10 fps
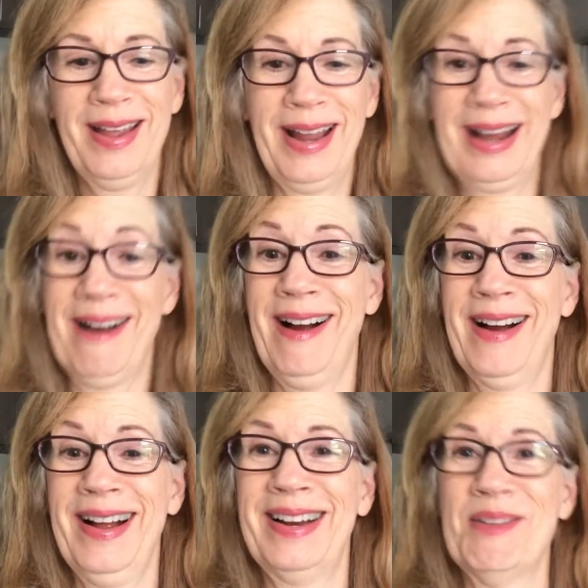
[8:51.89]
Hang on,
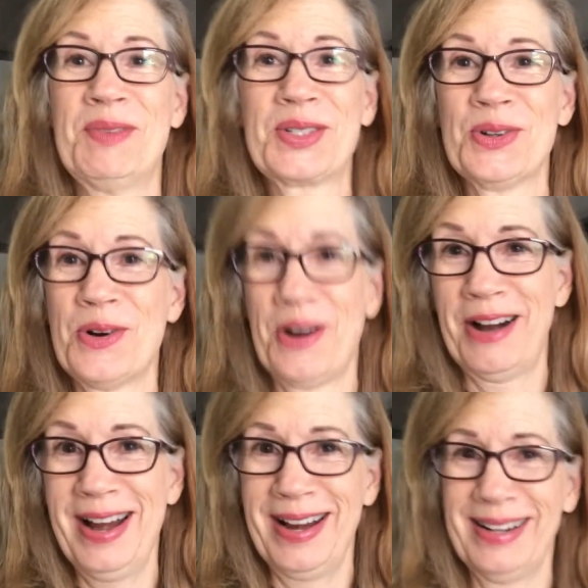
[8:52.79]
I'm
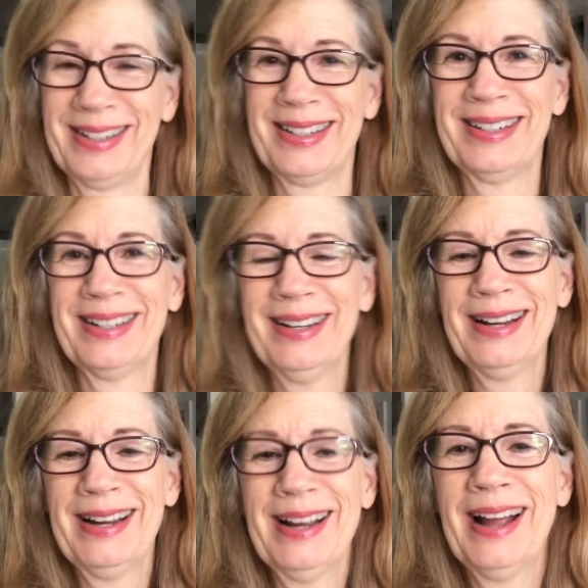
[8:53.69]
sorry.
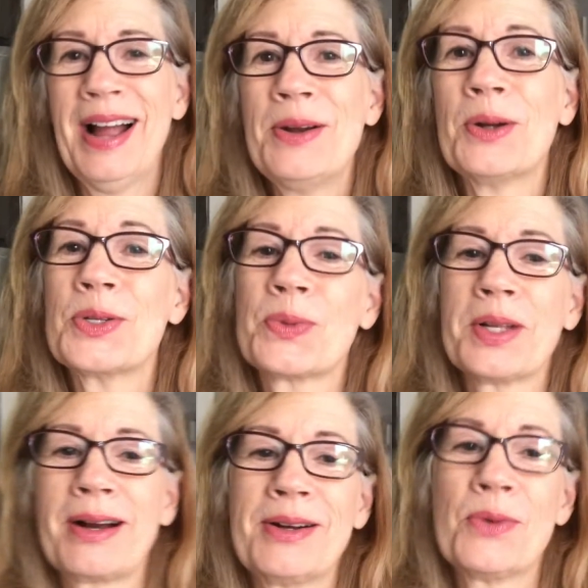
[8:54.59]
I know it's
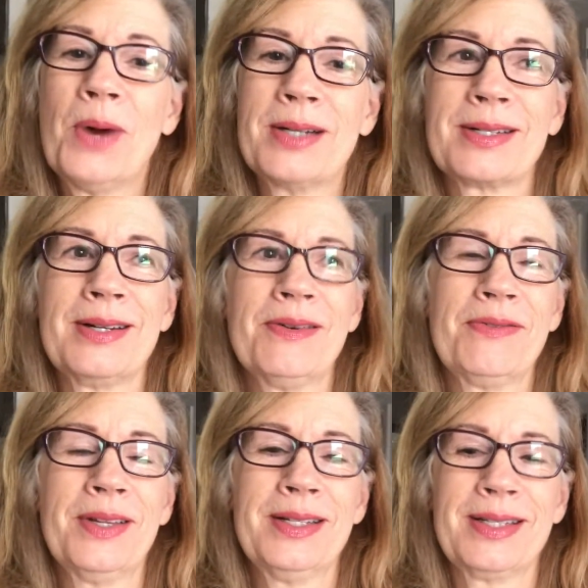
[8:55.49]
really hard to watch stuff
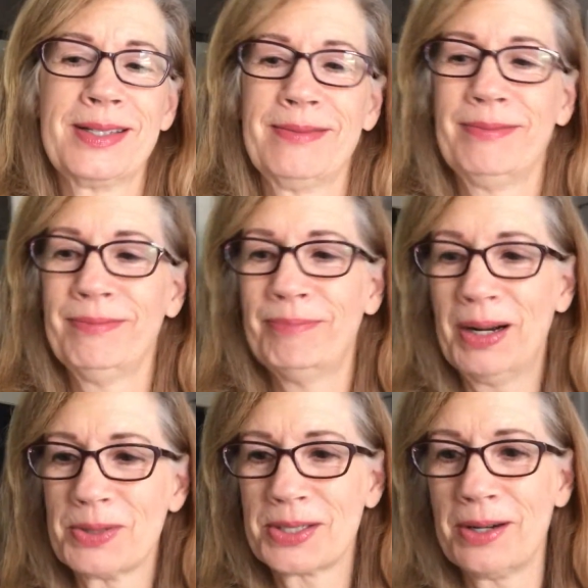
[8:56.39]
that's
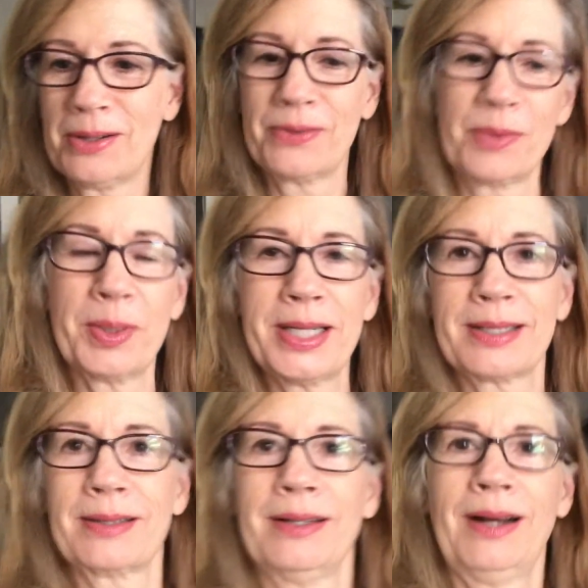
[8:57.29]
bouncing all over the place.
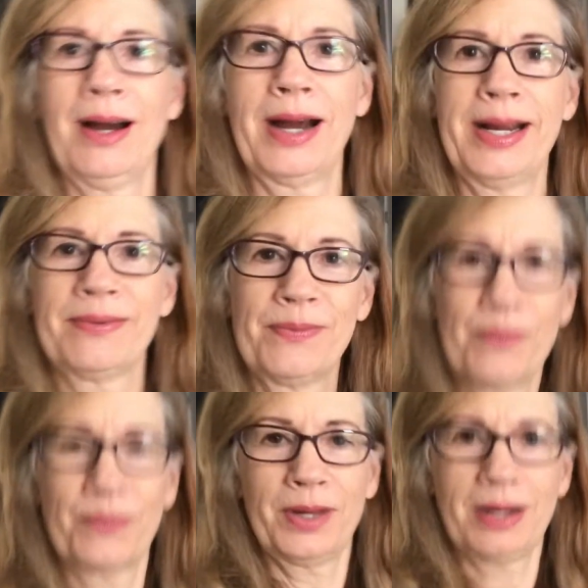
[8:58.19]
All right,
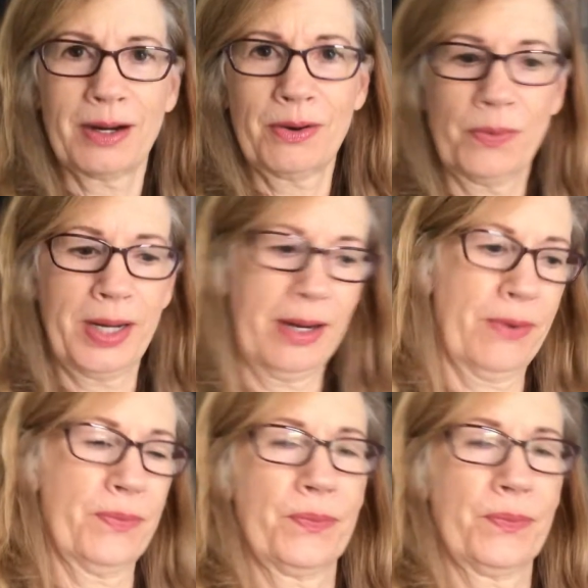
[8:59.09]
here we go.